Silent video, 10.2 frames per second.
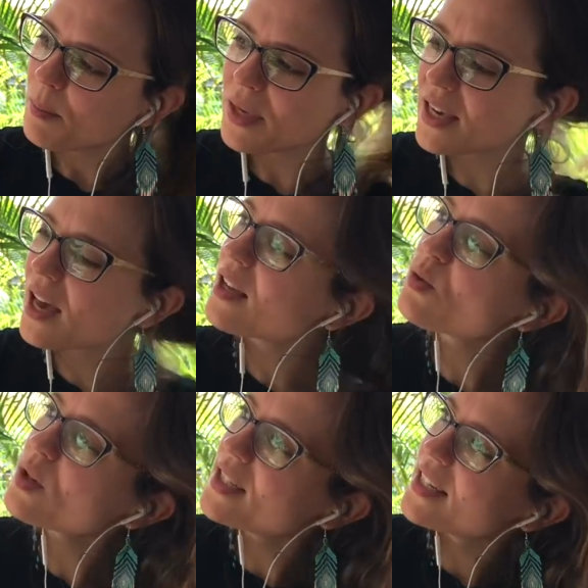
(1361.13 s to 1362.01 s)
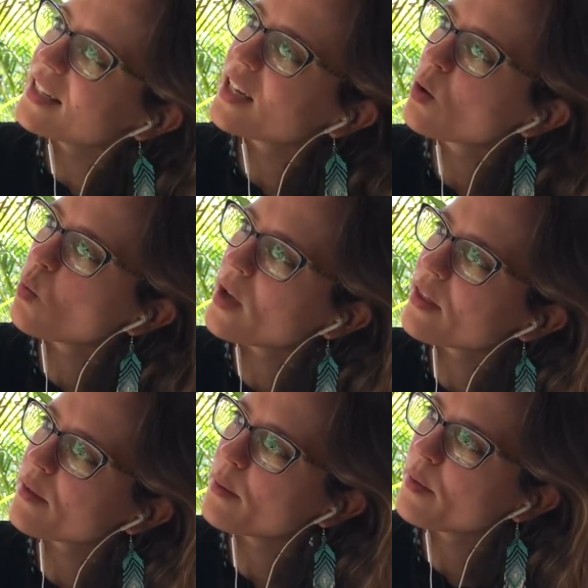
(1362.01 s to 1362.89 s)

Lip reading: because we're dealing with